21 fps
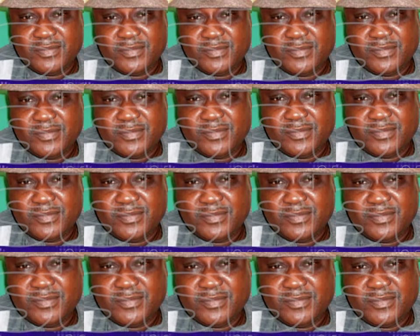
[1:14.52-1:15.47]

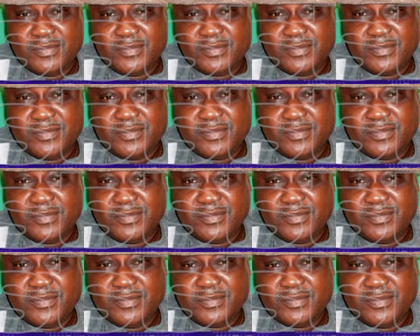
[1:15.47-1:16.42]

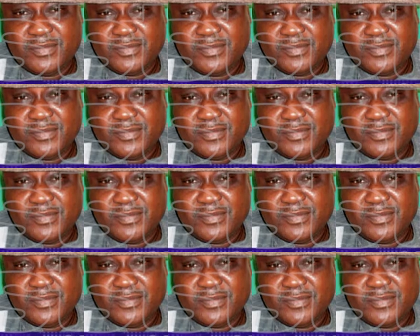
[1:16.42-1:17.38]

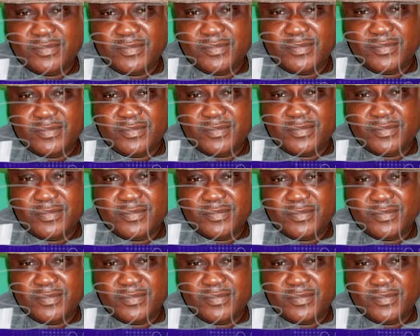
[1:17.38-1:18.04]
This person isn't speaking.